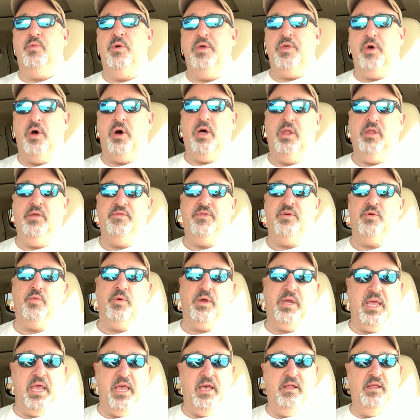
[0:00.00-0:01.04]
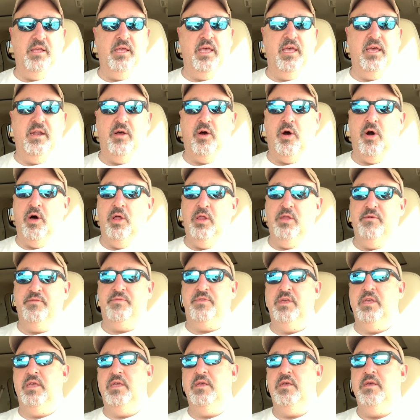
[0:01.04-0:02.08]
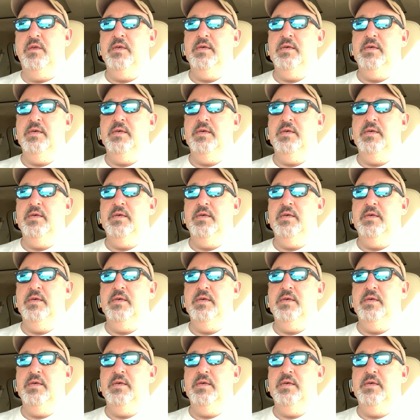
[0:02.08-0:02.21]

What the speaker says: with all of the regalia and all of the